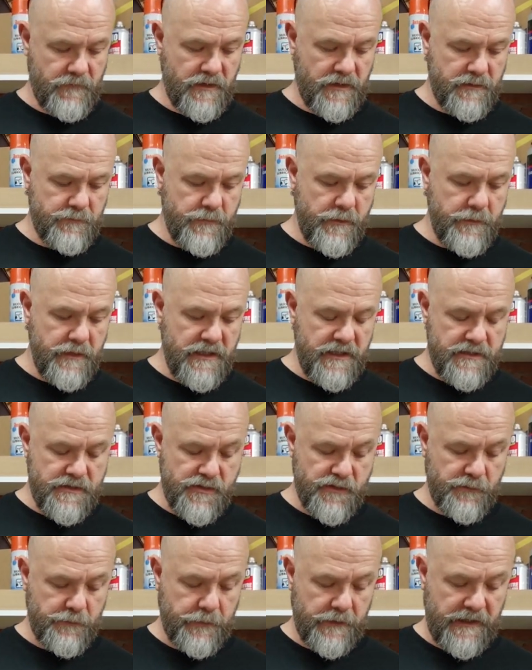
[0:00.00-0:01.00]
it's maybe not
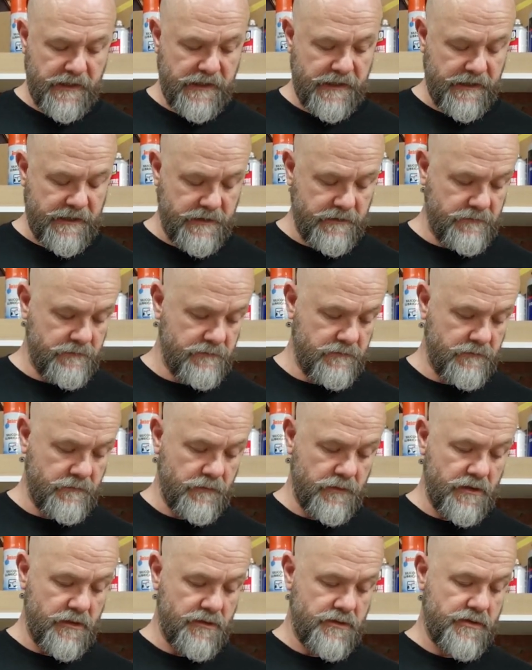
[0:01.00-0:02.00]
so bad
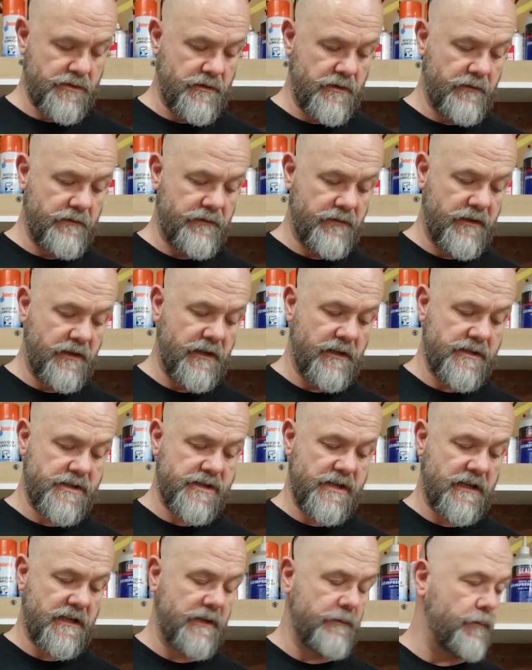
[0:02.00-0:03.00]
when you're sort of got a
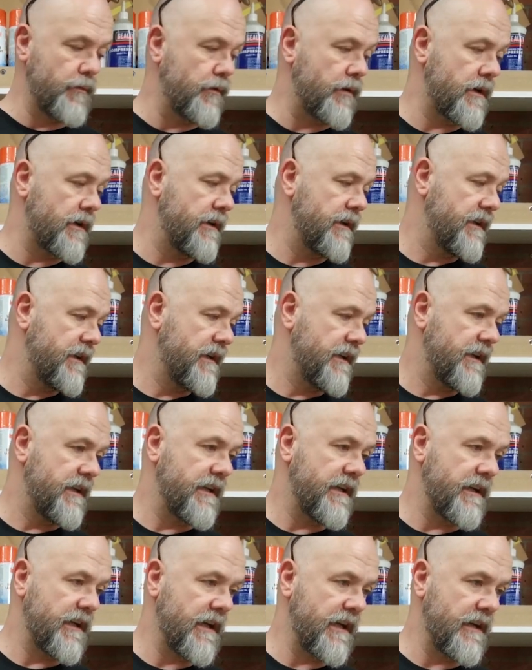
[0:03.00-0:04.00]
sycamore
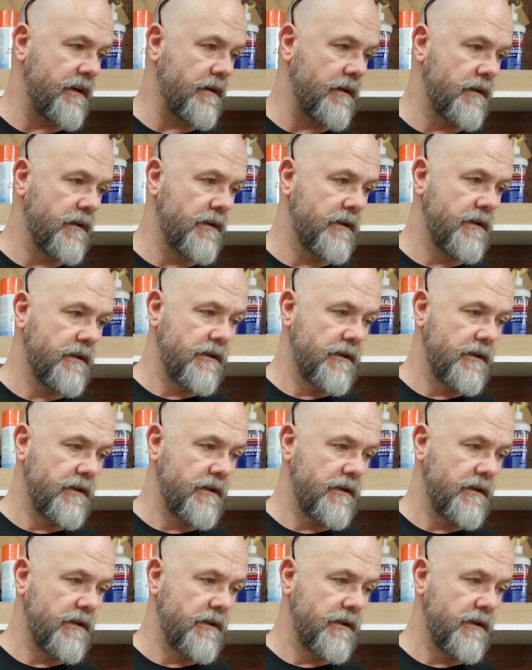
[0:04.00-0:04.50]
in here,